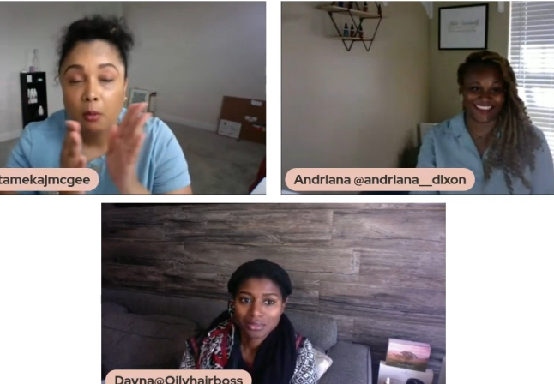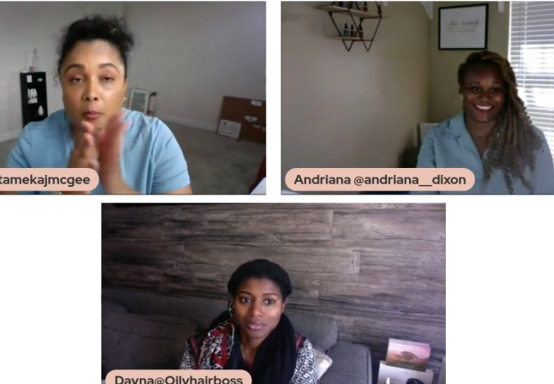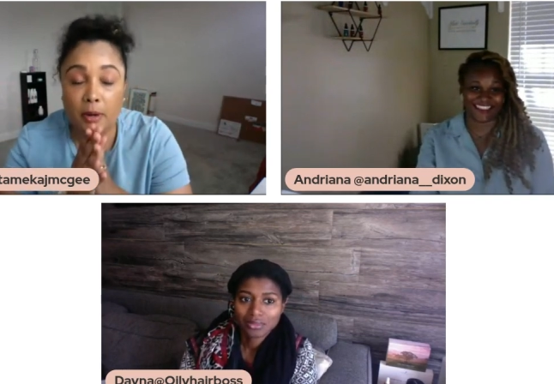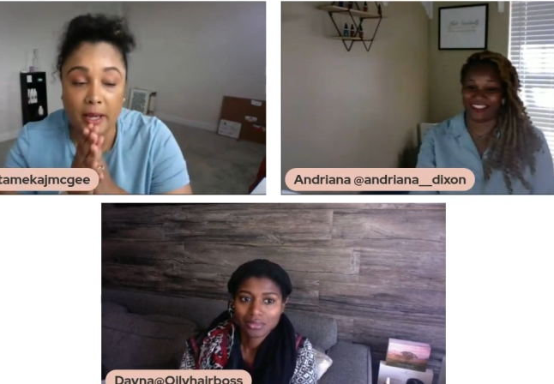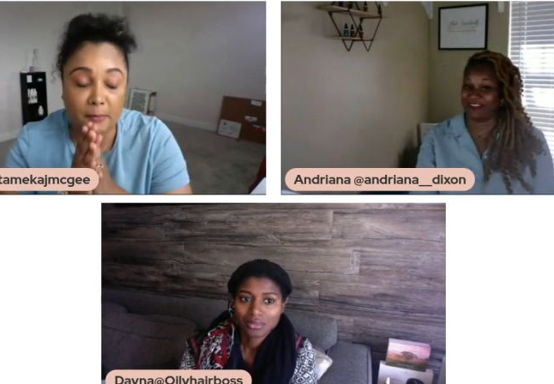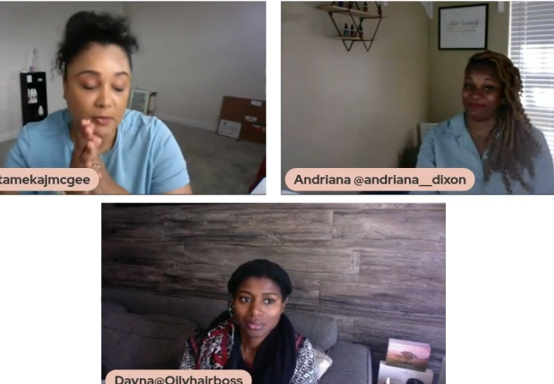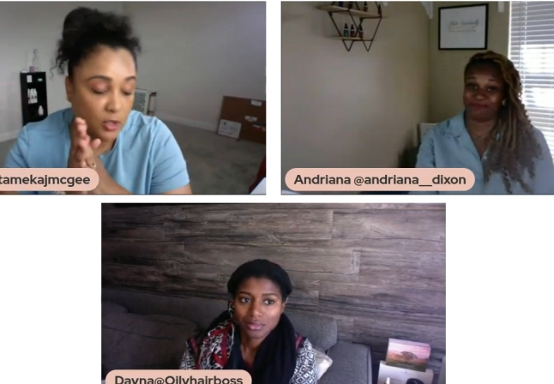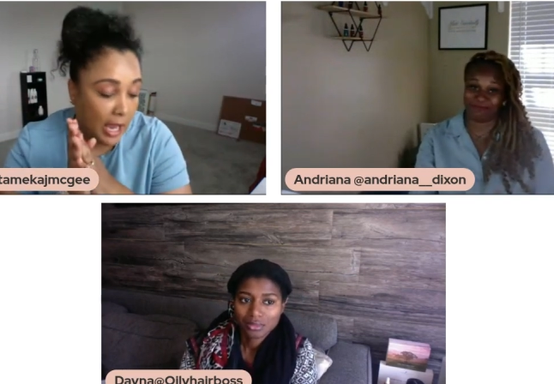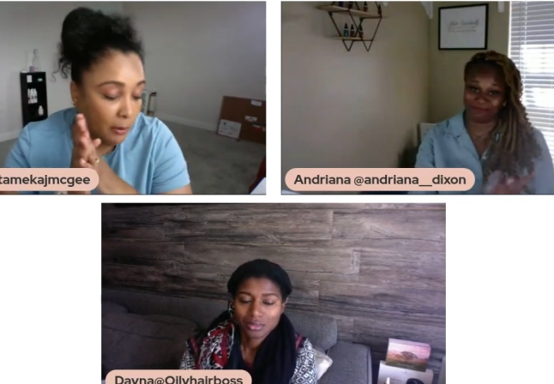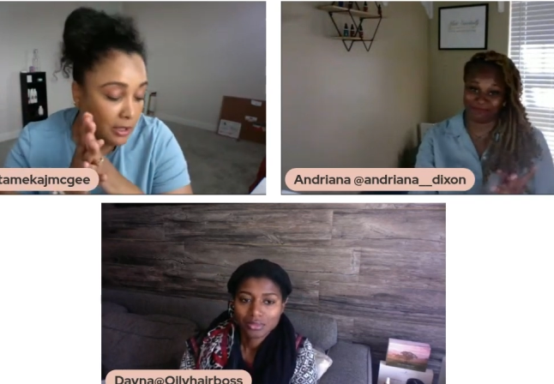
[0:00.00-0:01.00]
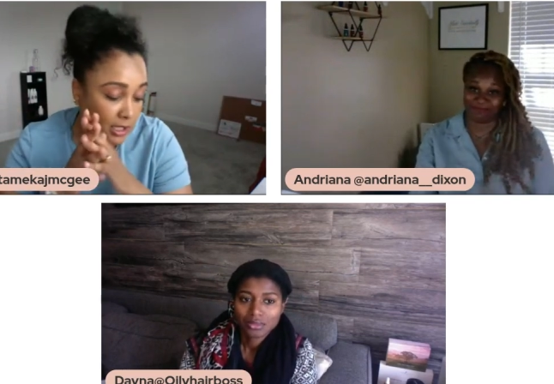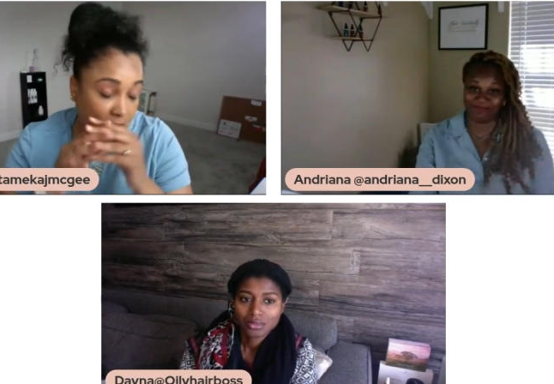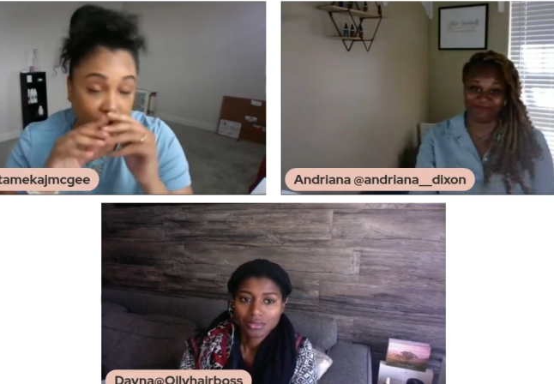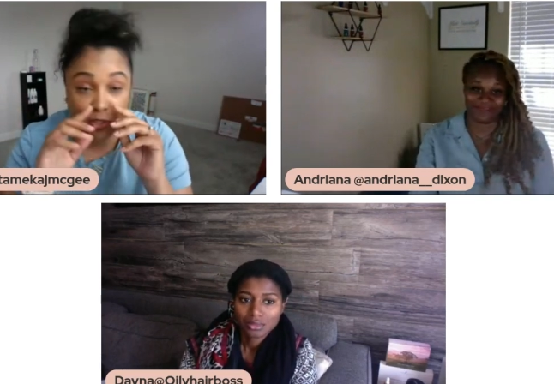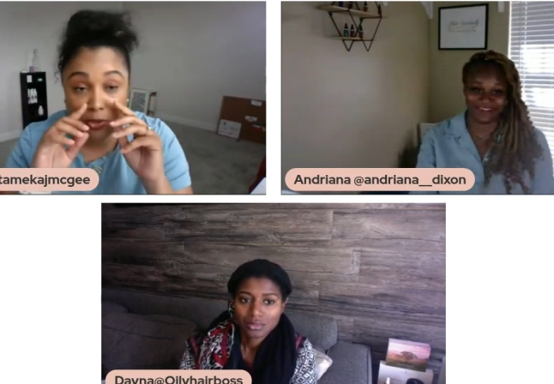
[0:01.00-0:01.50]
Speaker 1: but so I would
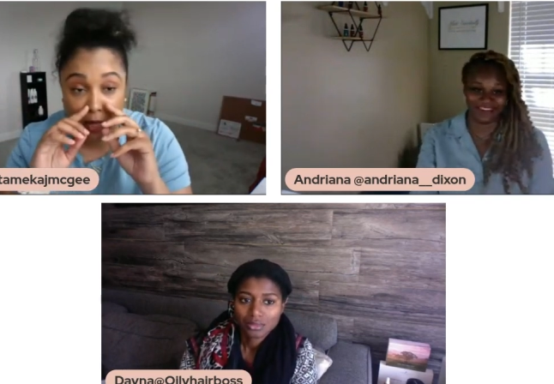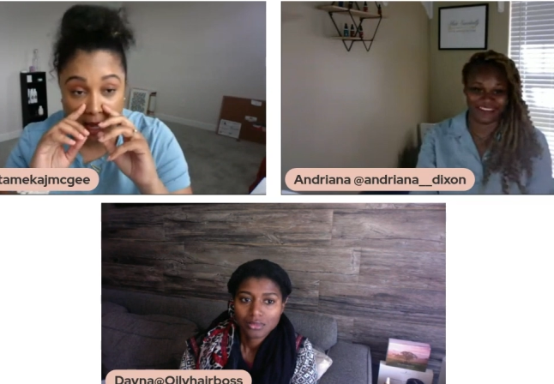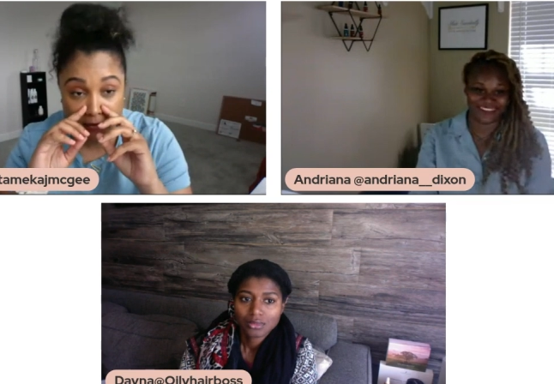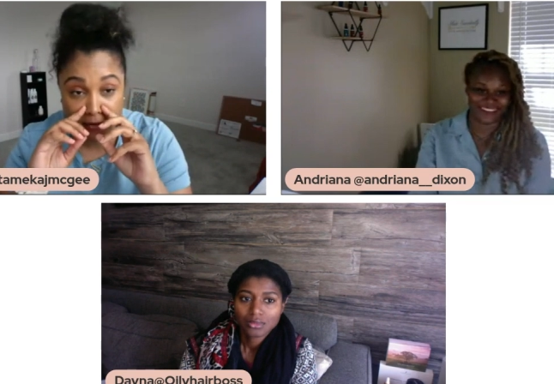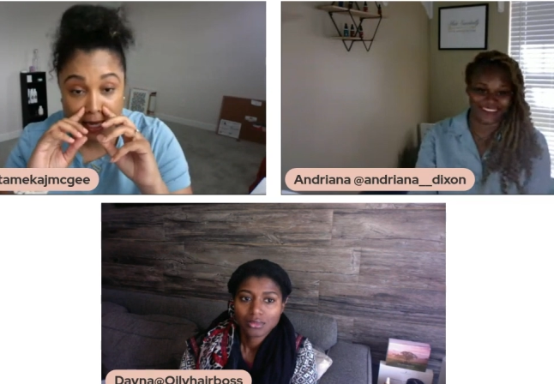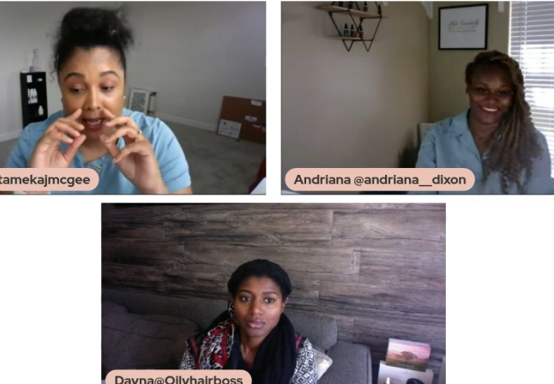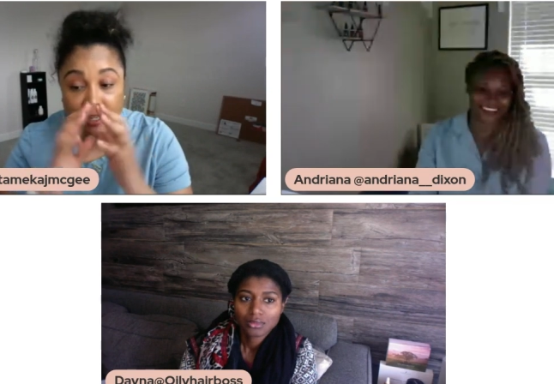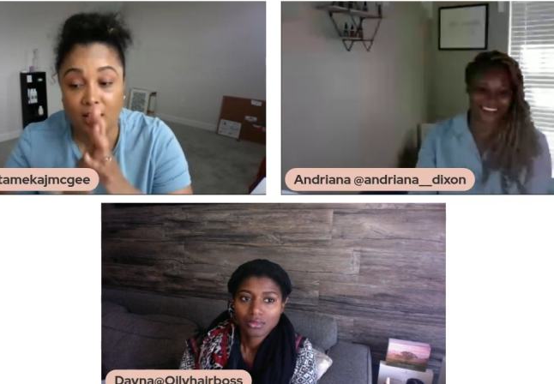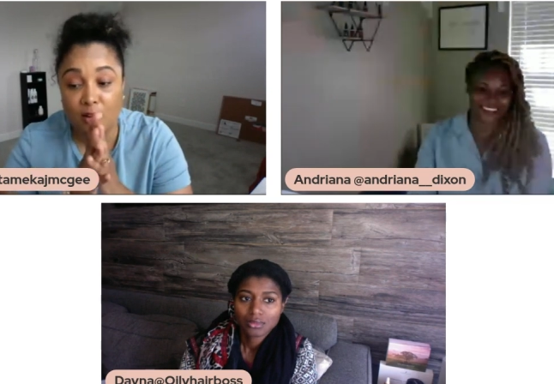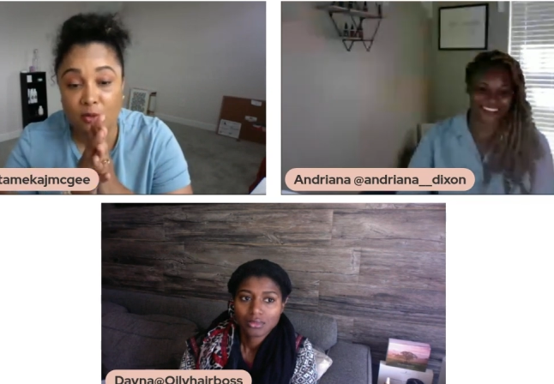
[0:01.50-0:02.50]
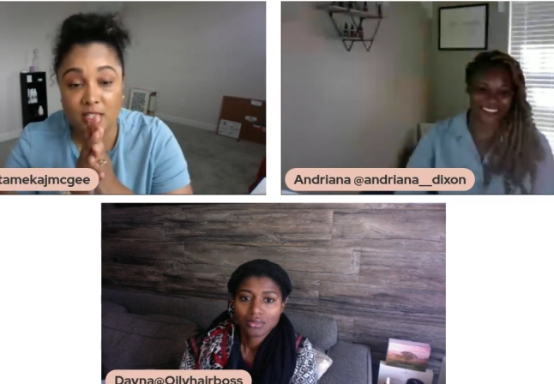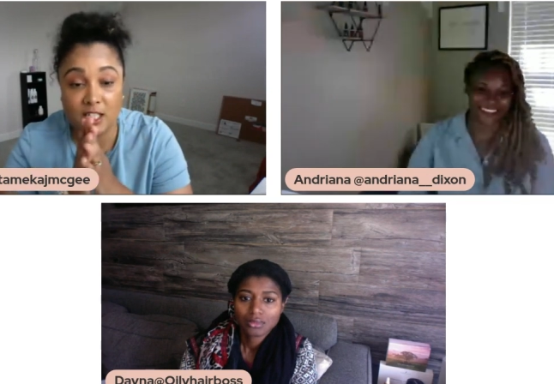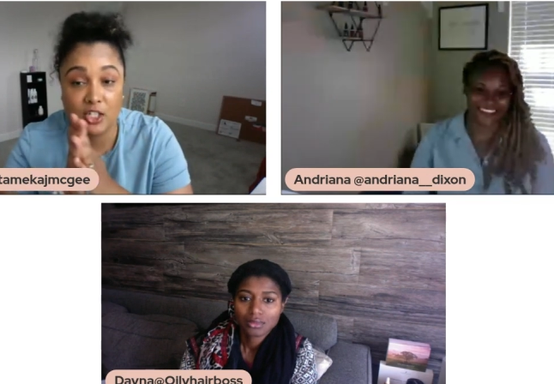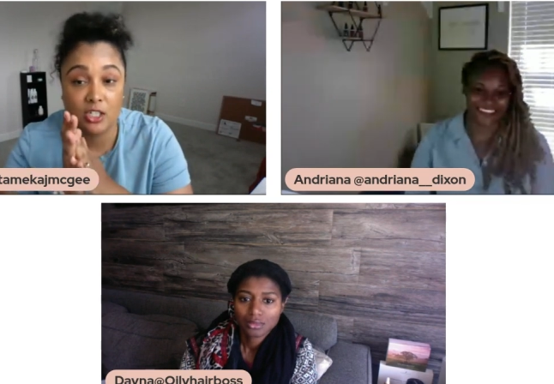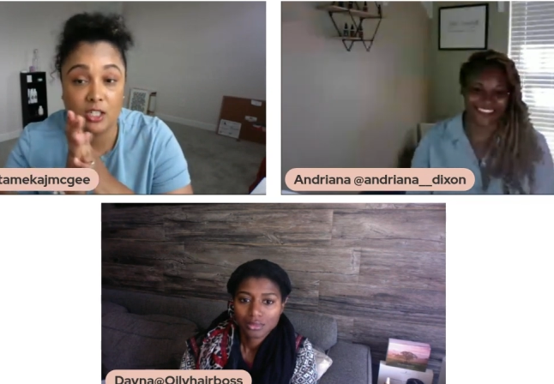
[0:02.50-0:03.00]
love to have that
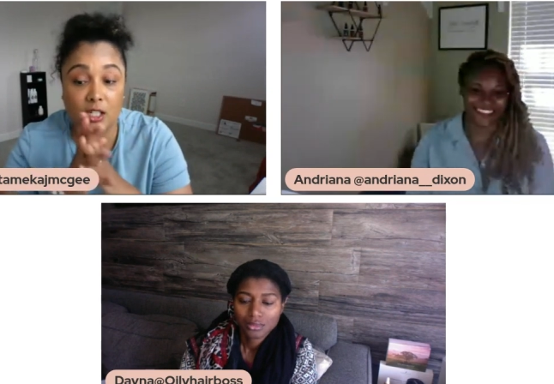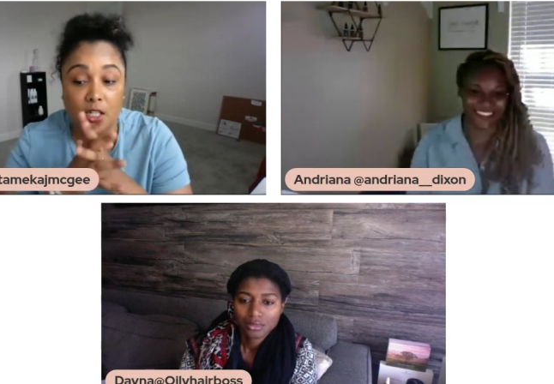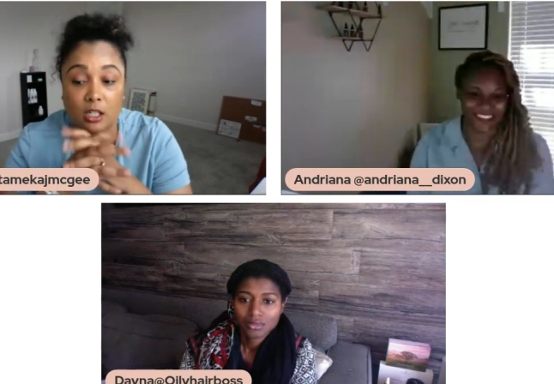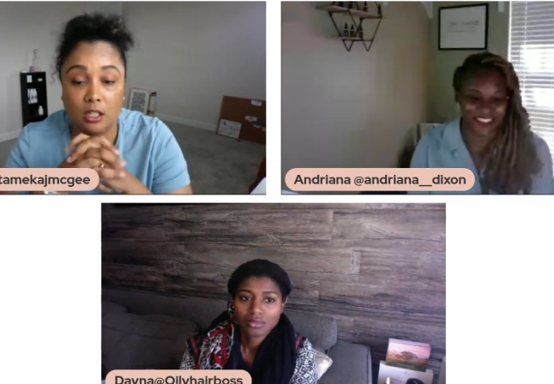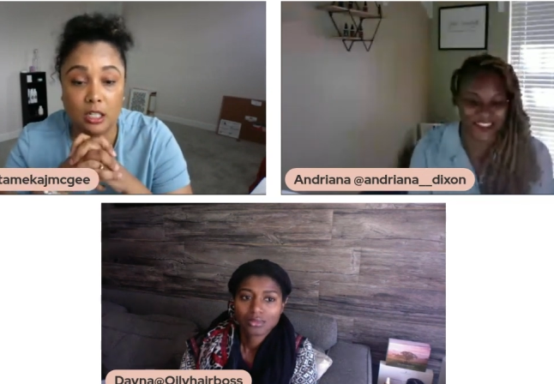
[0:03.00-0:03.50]
conversation and